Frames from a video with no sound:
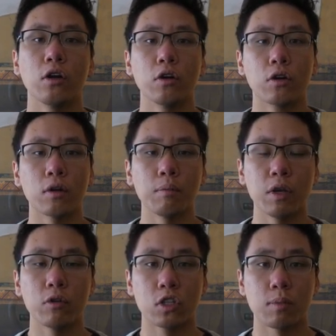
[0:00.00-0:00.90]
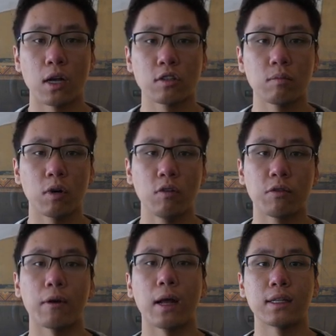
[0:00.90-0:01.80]
you're going to be responsible
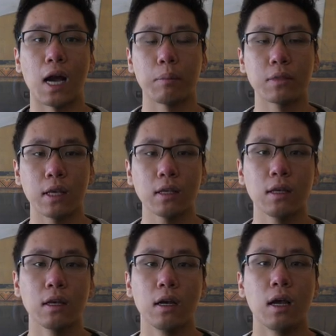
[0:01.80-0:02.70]
for adapting